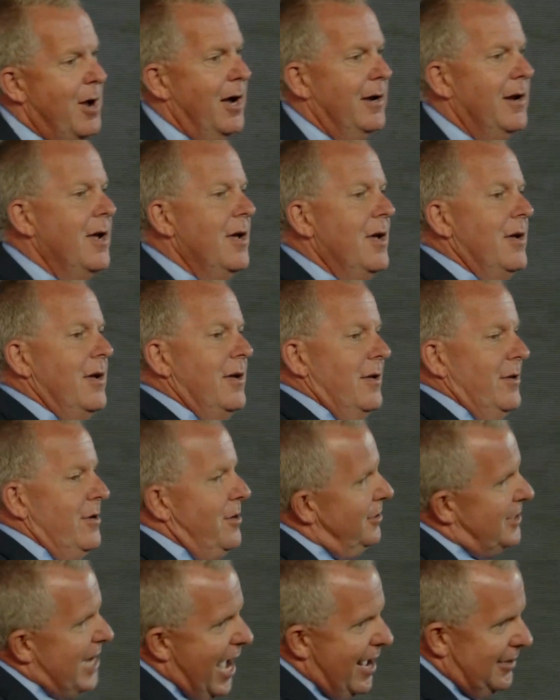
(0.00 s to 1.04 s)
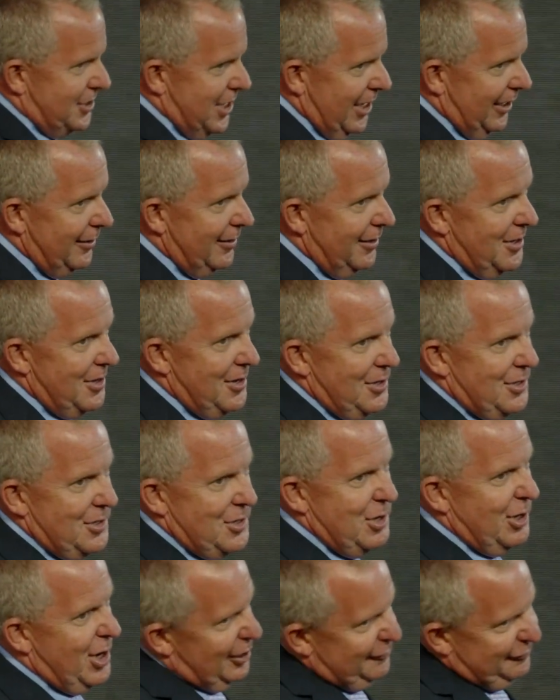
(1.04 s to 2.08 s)
on, you're doubting.
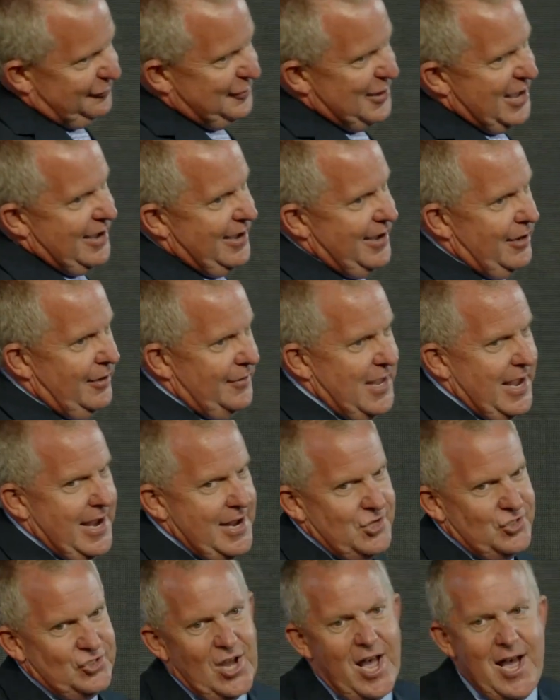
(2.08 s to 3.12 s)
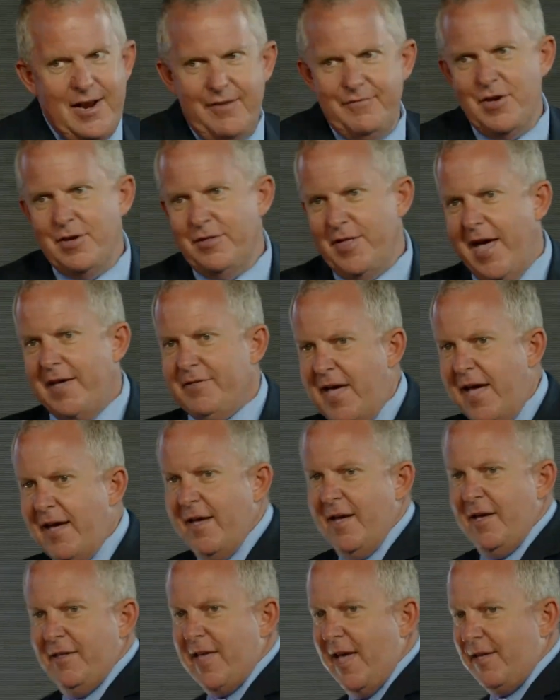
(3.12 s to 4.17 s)
You got fear on the inside of you. There
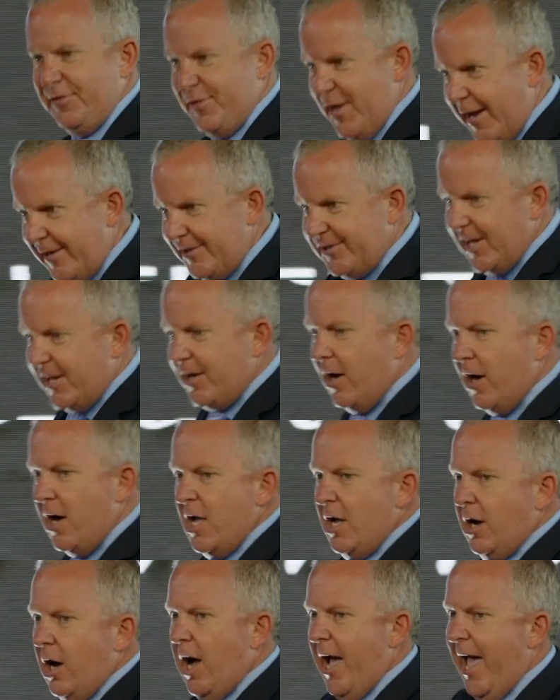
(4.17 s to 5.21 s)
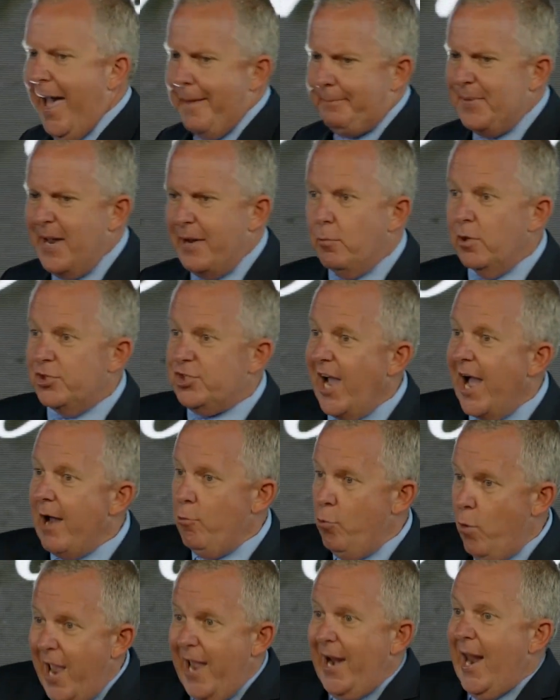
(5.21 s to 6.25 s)
are things that are happening which I
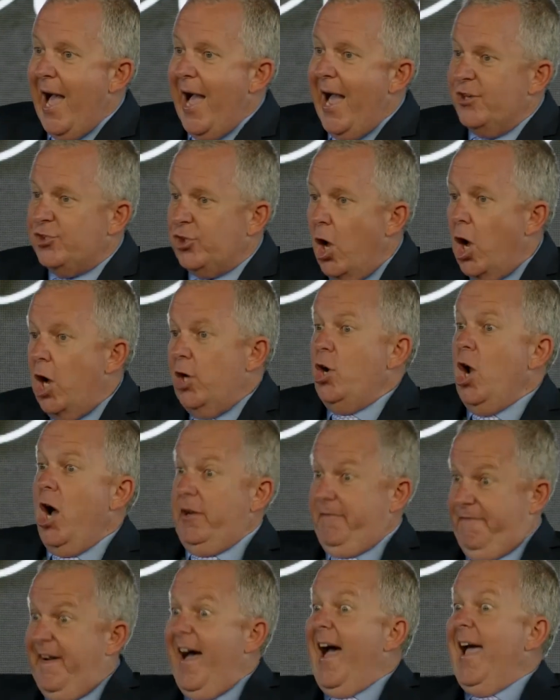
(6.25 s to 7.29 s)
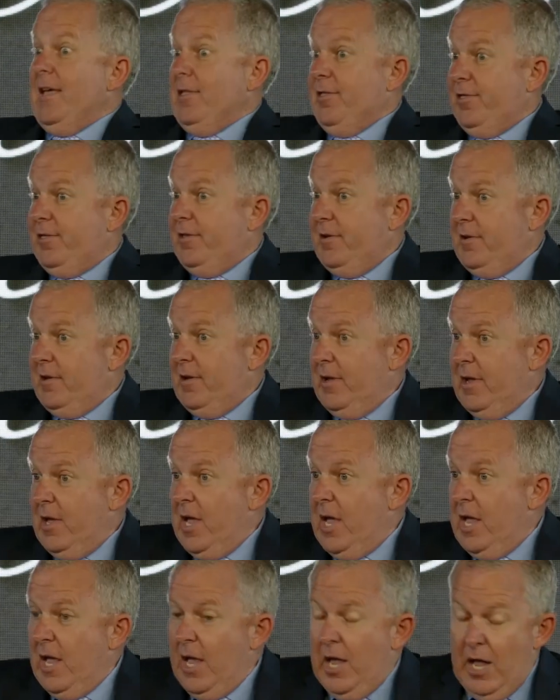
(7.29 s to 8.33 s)
realize are not faith.
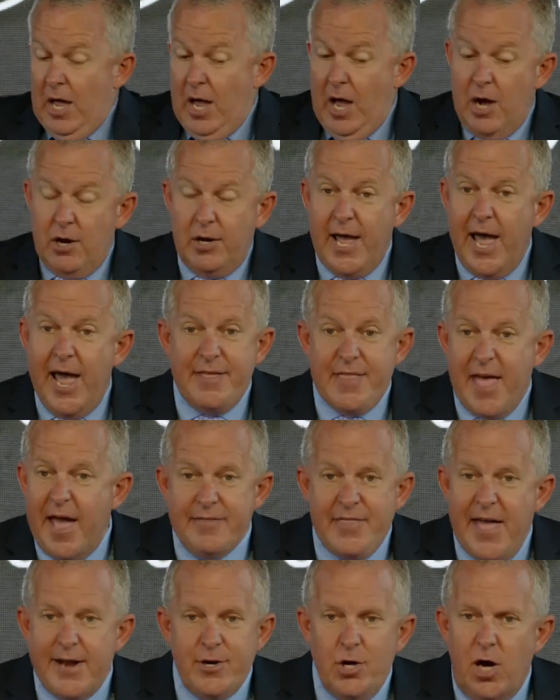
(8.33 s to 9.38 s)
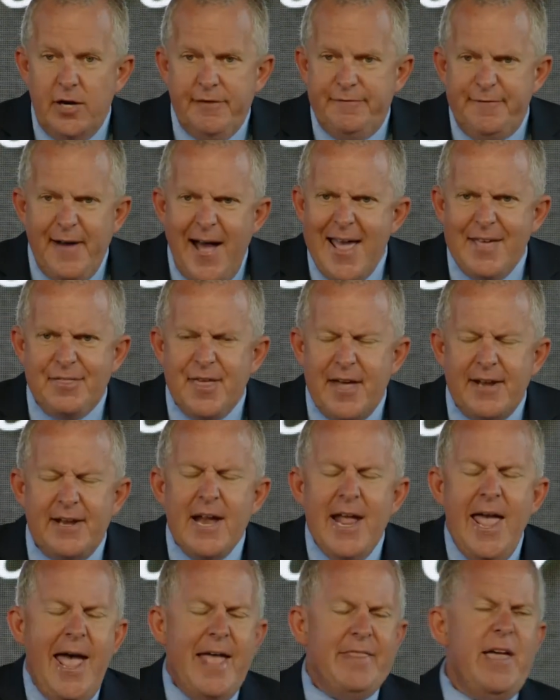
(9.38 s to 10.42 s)
Okay, they're not faith, and
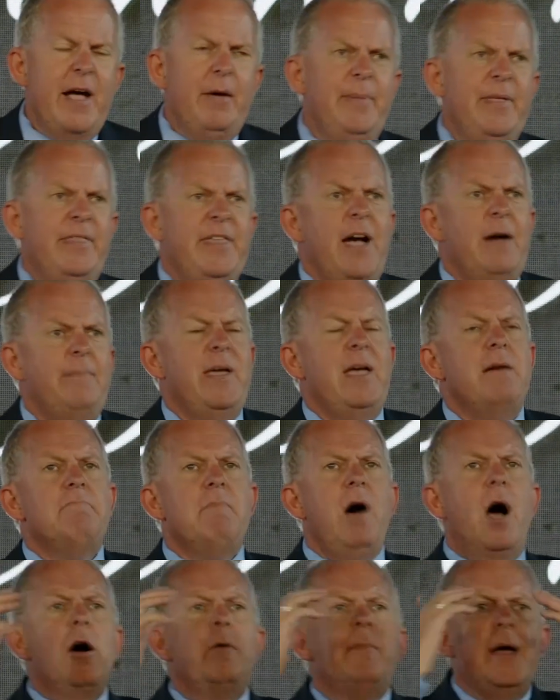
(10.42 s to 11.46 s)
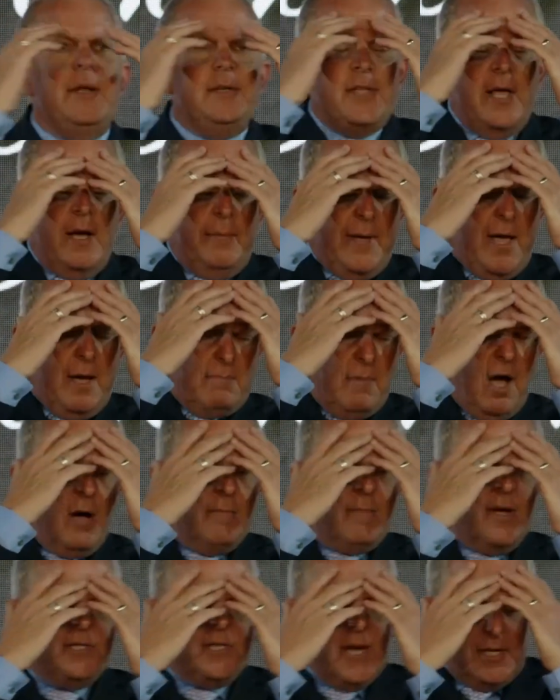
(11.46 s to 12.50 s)
there'll be a
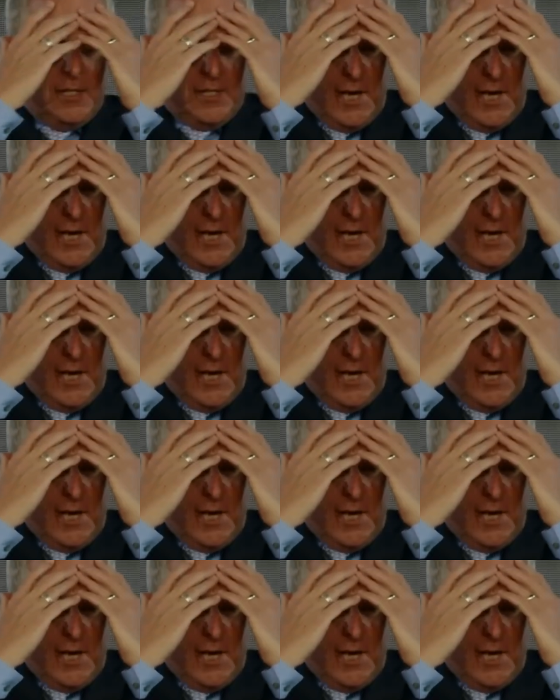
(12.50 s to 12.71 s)
moment in